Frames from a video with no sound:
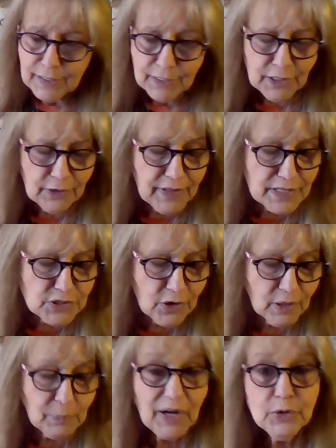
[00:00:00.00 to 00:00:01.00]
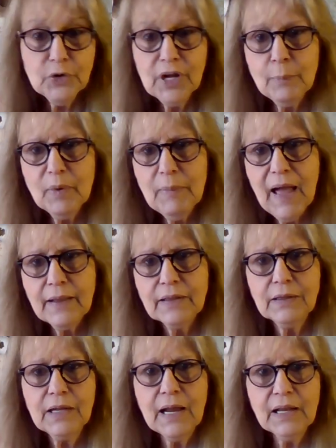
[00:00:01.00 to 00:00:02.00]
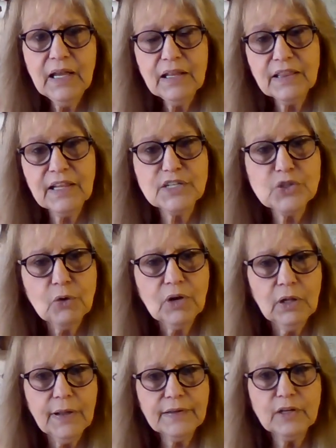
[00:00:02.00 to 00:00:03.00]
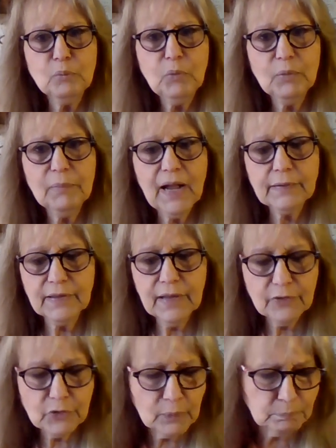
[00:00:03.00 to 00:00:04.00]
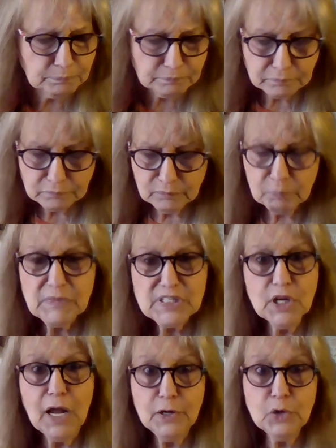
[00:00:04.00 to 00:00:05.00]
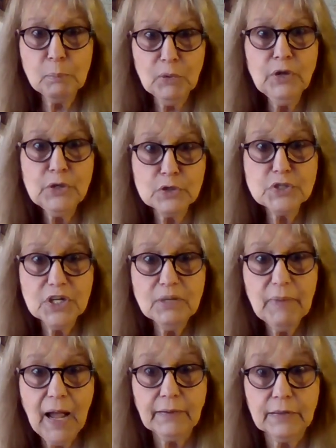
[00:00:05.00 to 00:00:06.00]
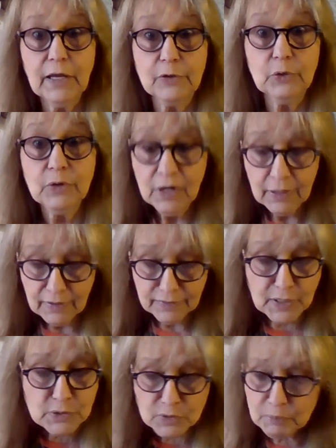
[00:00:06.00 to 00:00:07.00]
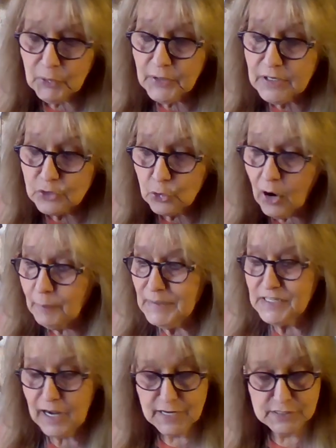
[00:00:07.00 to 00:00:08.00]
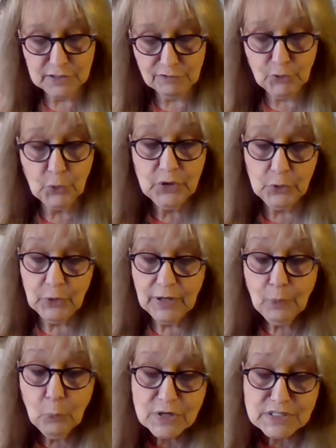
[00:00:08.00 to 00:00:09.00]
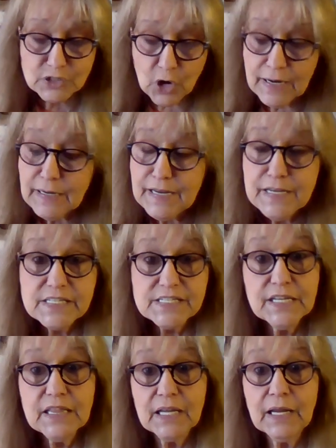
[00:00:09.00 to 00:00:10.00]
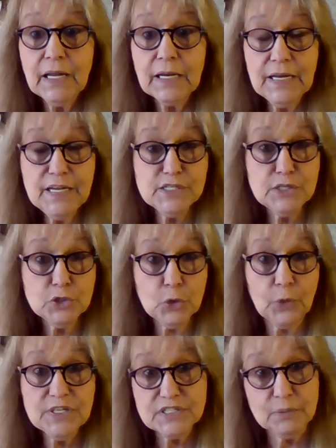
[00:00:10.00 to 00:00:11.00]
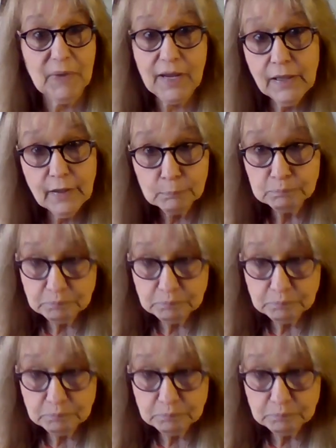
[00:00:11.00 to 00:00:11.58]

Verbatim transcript: You know, that's all about you coming back and kind of getting things all collected and put back together. Uh, you're pulling your shit back together. This was pretty traumatizing for you. It, it was not an easy thing and an easy choice to make.